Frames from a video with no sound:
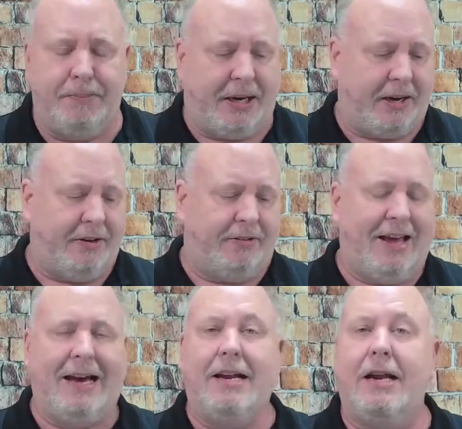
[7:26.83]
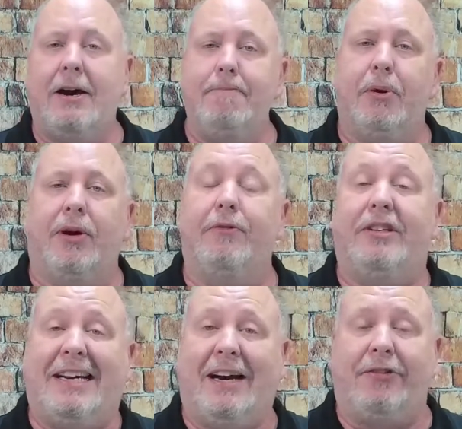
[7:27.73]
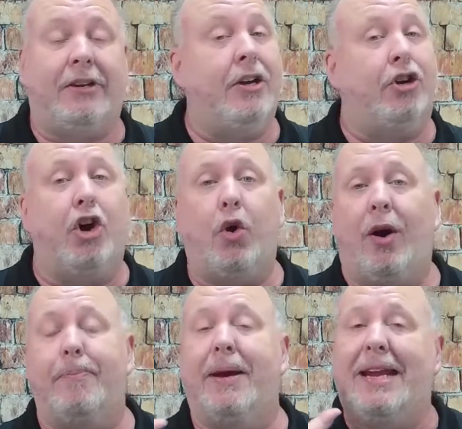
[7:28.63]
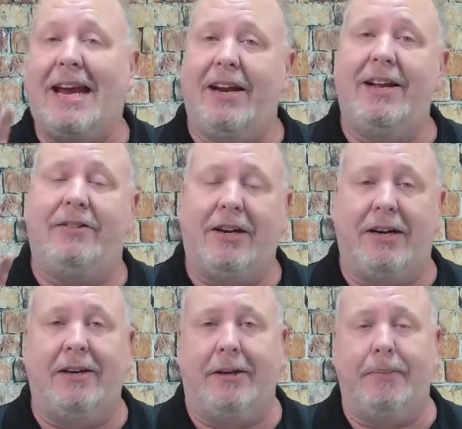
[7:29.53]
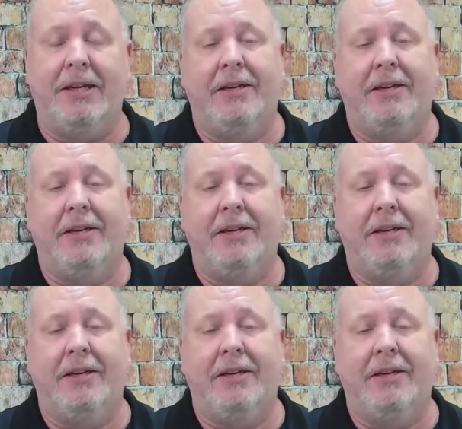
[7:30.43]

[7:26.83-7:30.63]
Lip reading: because that number of deaths can go up at any time.